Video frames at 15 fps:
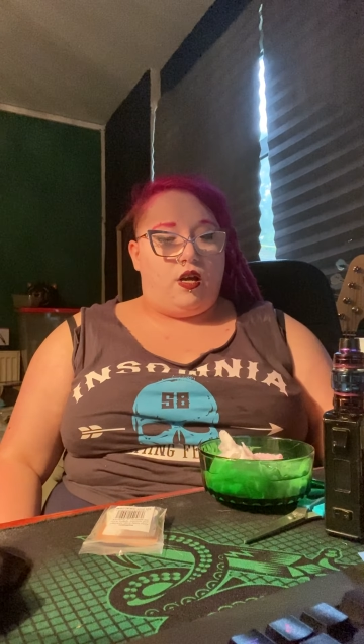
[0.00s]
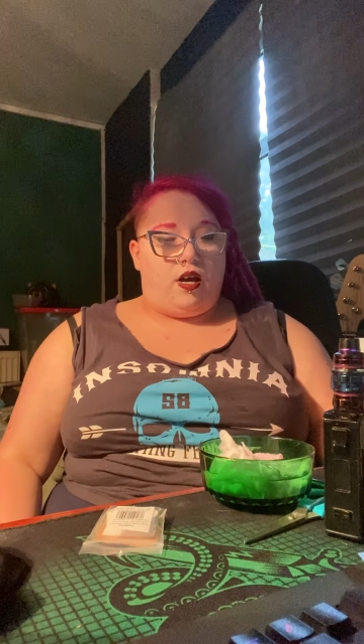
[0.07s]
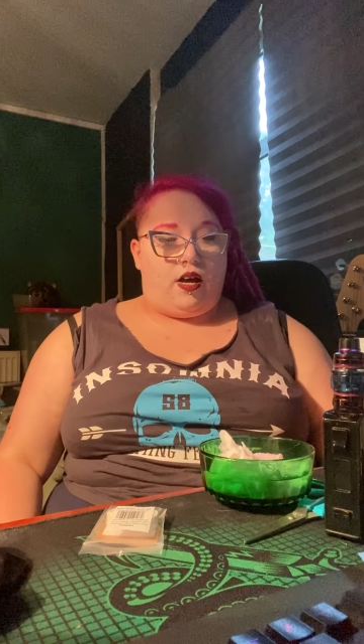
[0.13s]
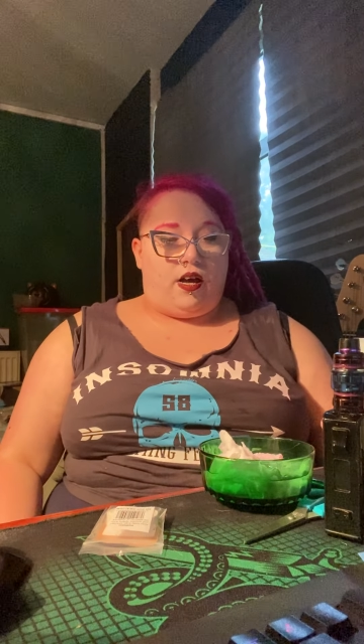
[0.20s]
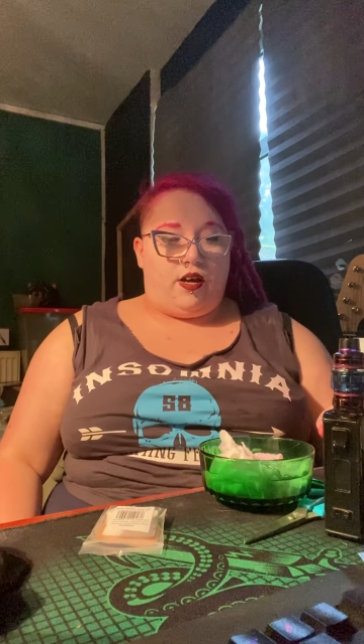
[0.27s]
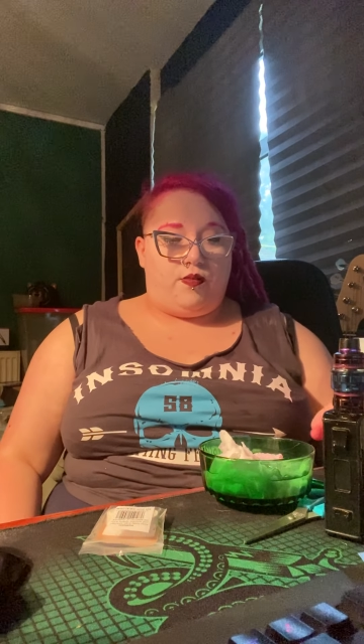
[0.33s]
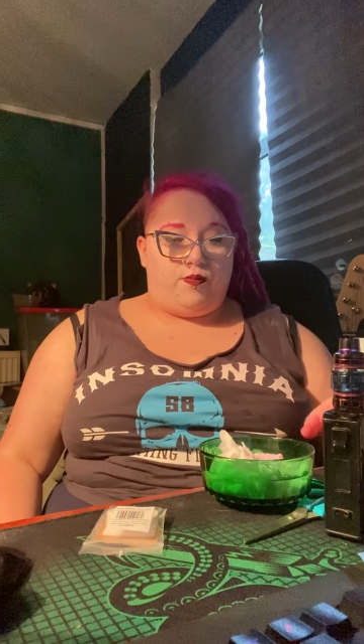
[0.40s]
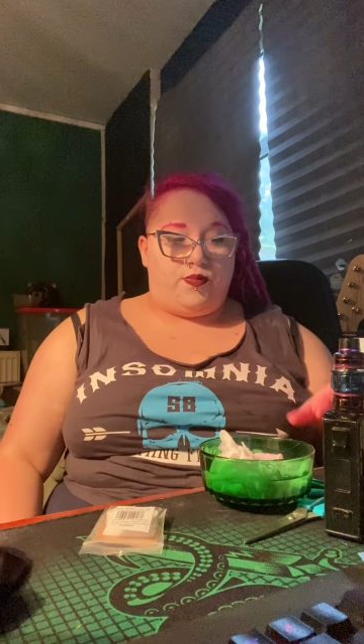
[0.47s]

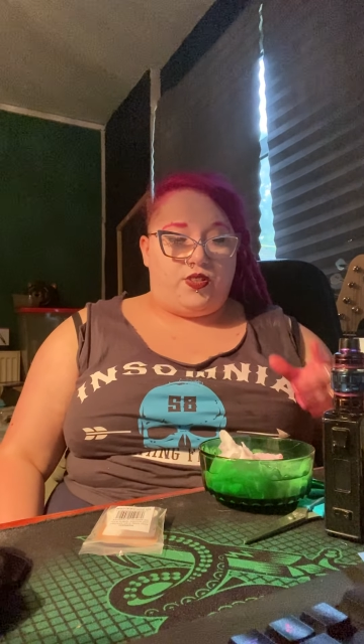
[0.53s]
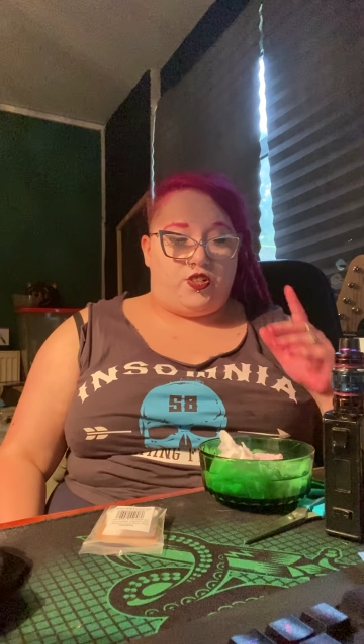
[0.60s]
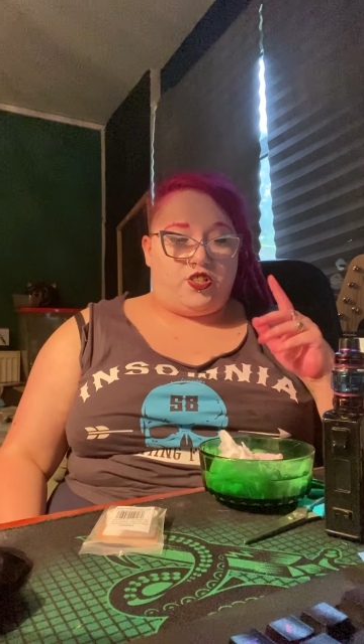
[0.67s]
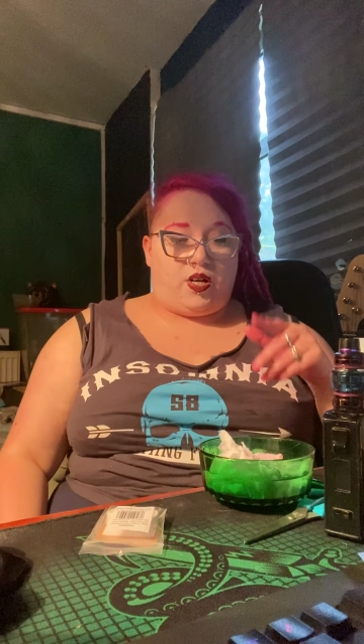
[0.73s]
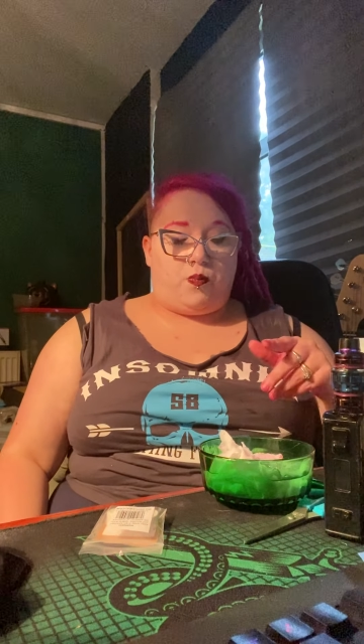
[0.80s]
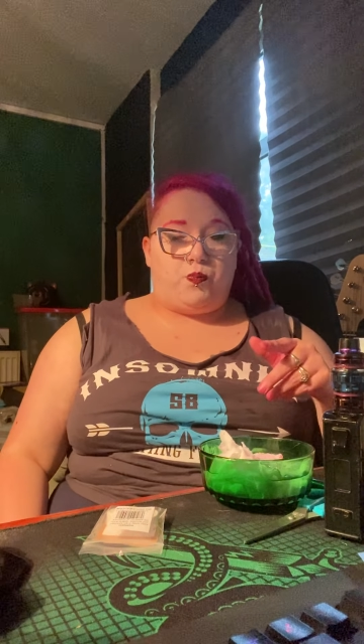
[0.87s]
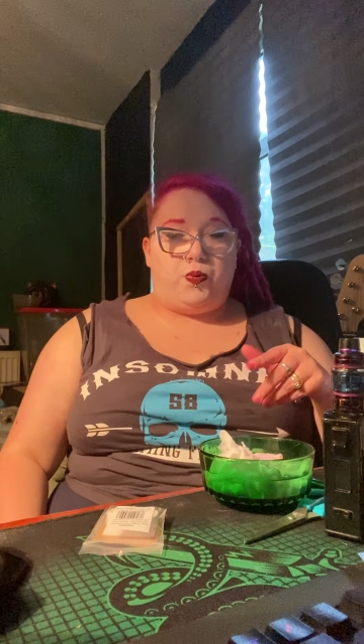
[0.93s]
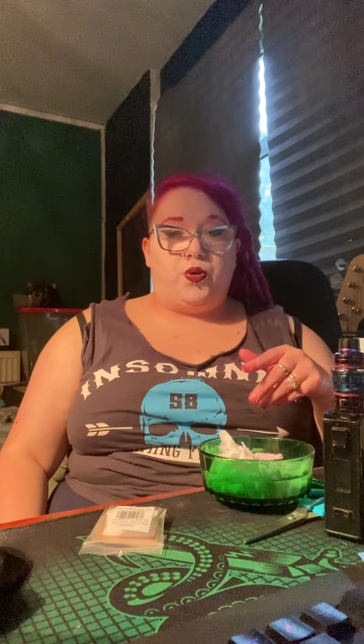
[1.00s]
The
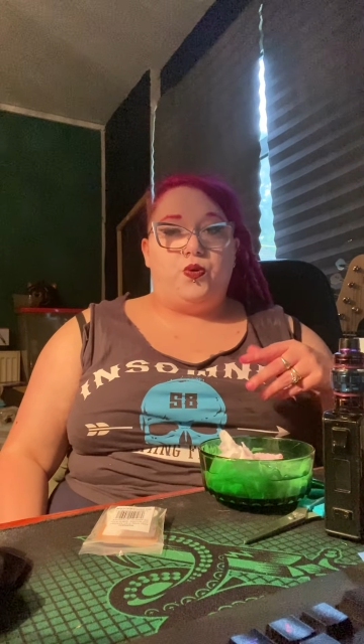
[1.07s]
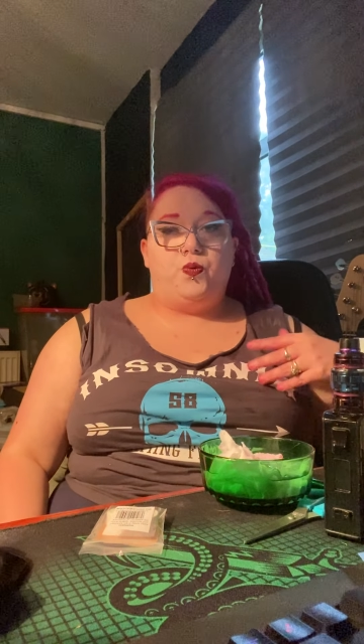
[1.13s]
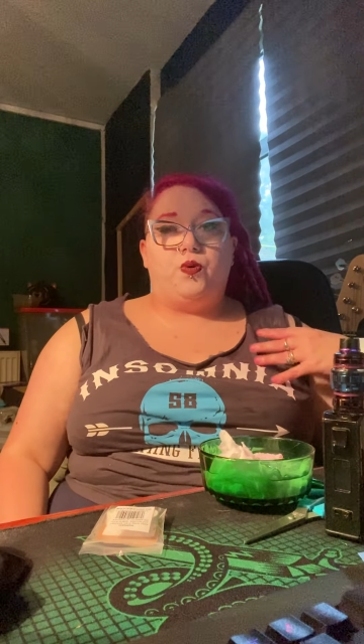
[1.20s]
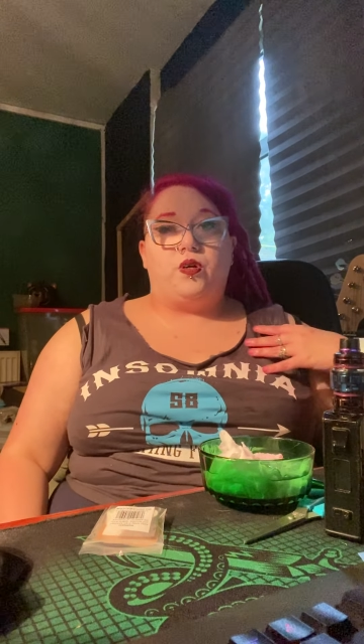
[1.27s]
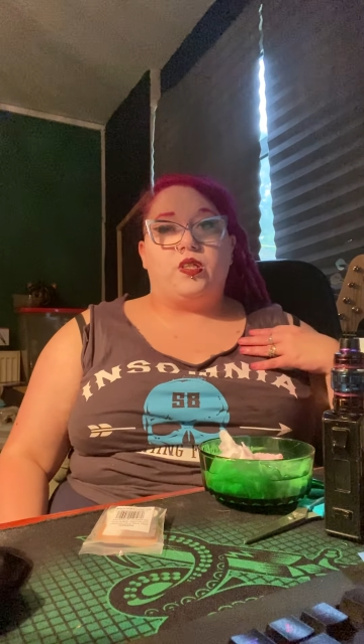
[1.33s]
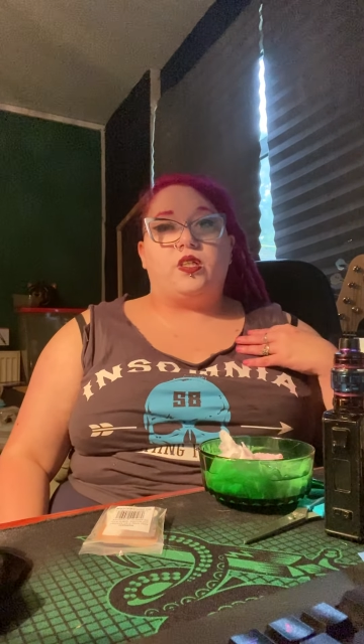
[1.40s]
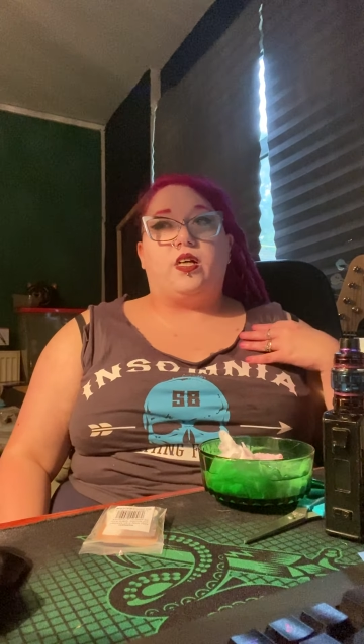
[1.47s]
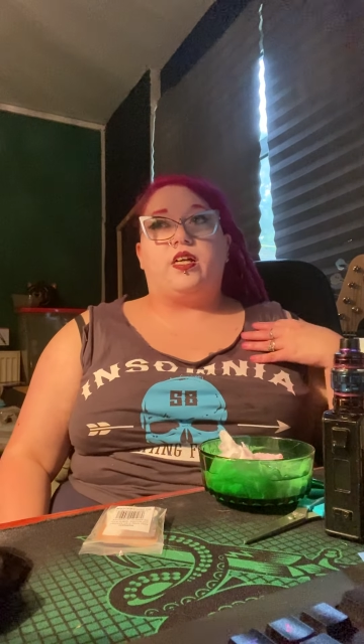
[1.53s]
shampoo
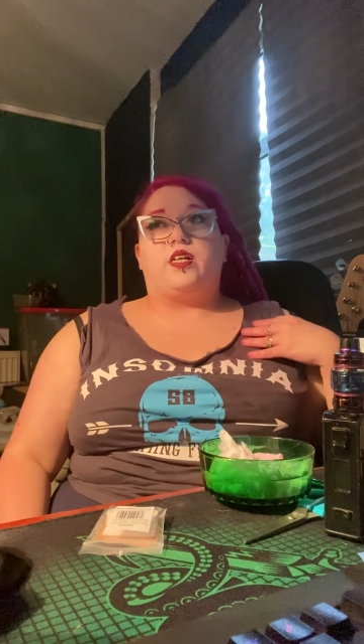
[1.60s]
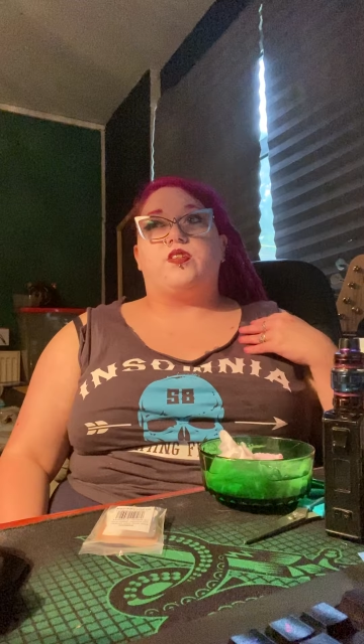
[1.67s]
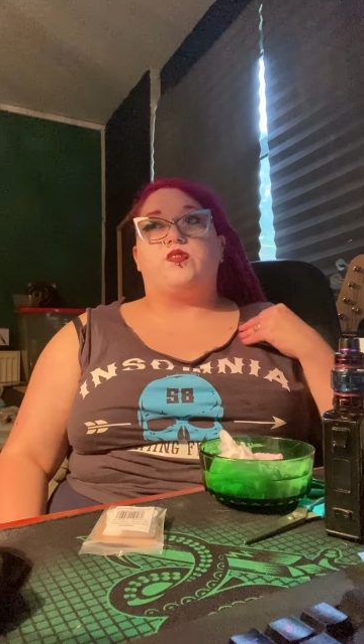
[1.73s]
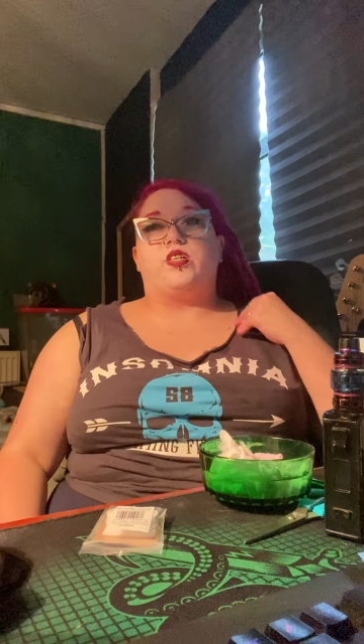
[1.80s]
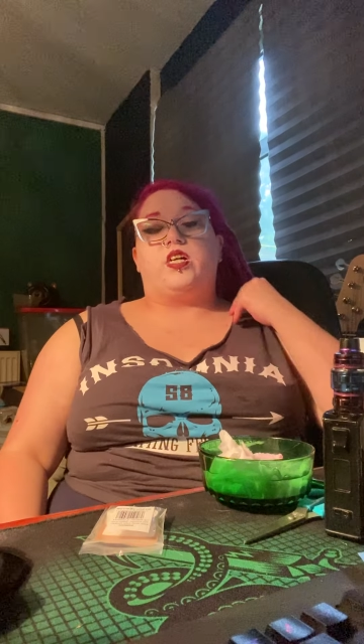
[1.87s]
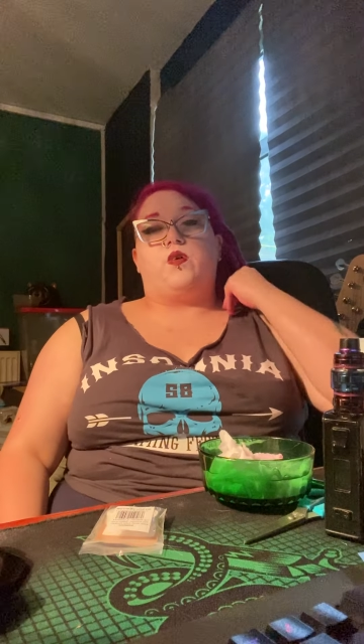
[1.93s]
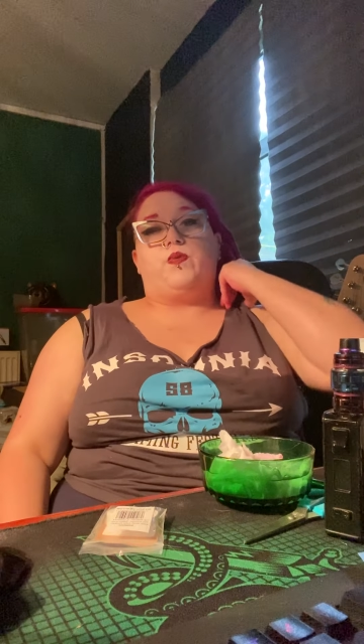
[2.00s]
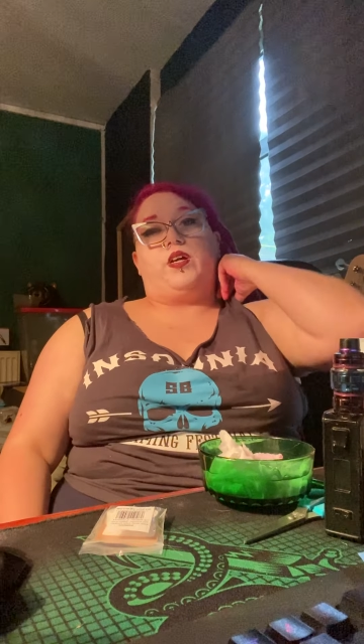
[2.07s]
one I can
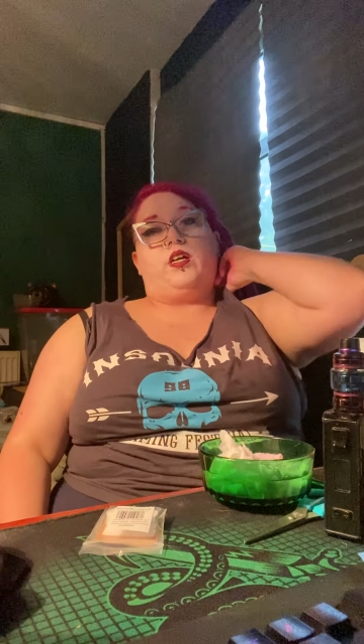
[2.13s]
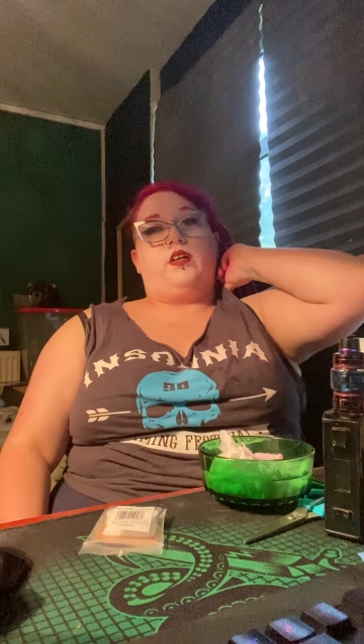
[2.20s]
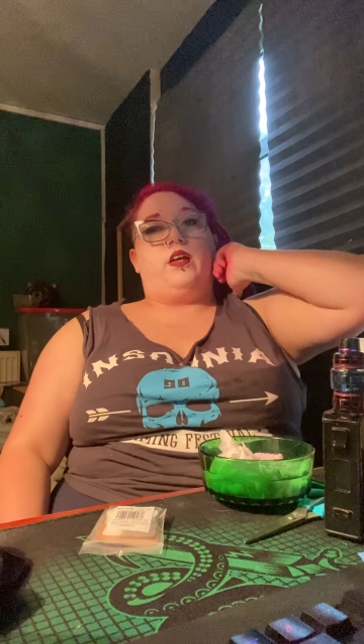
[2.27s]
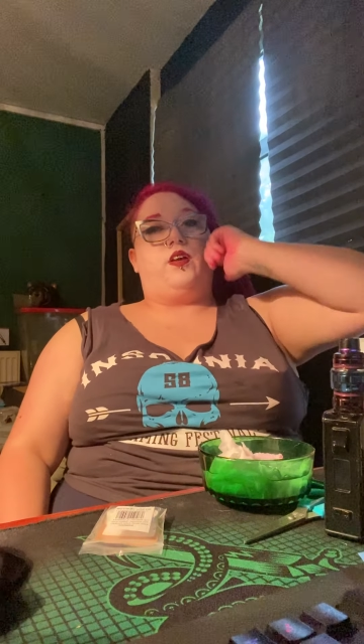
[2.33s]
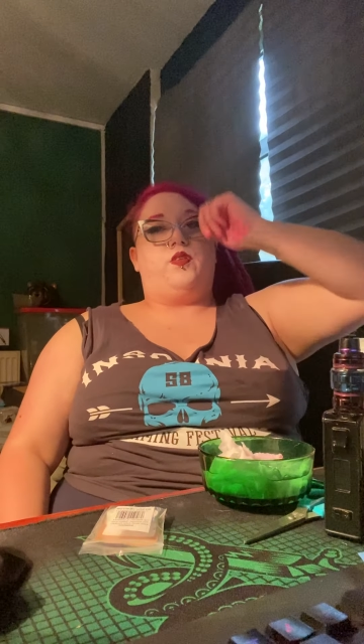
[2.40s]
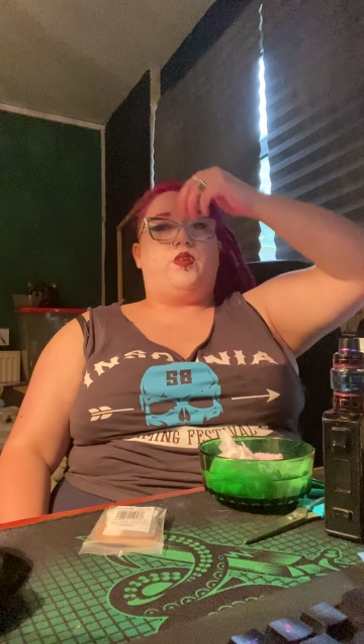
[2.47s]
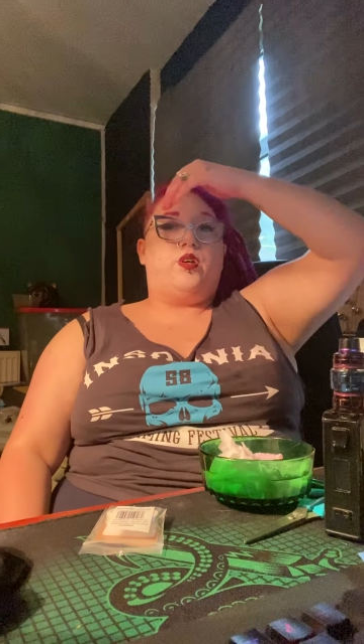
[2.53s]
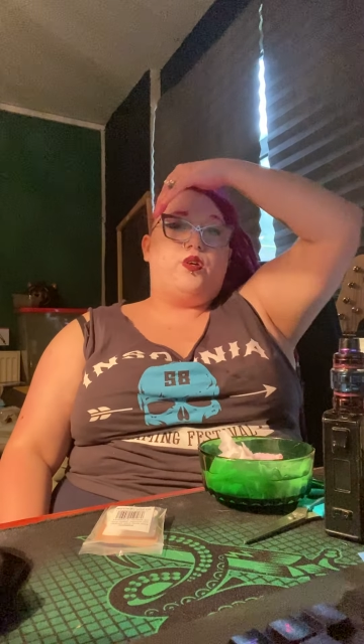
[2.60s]
see coming
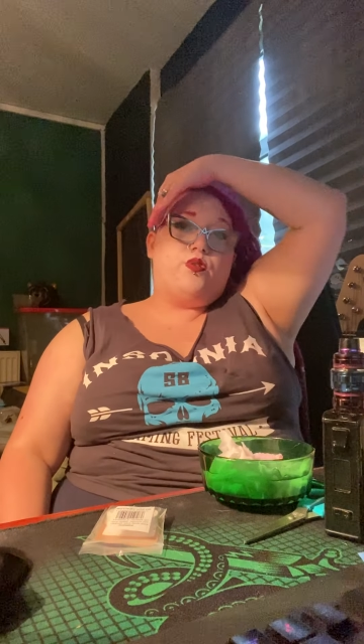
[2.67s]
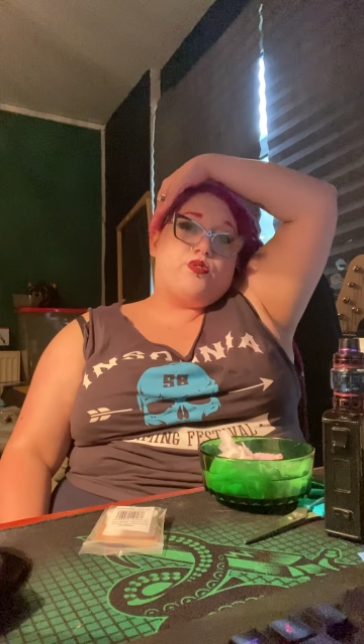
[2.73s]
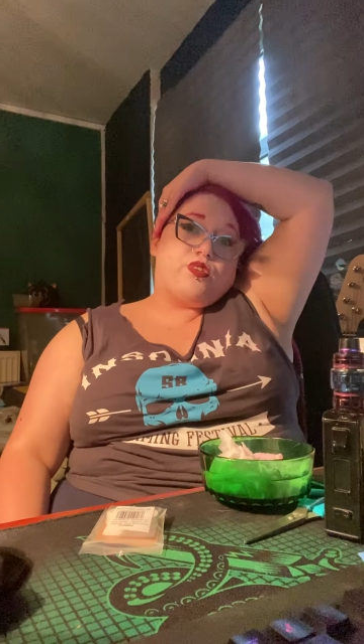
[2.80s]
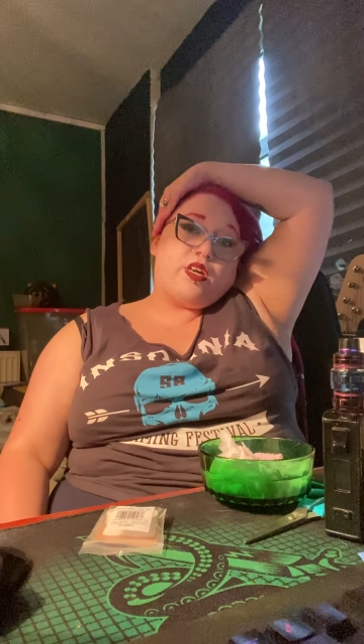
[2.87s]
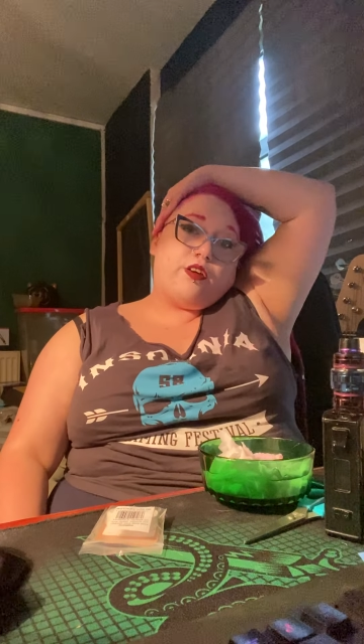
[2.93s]
in use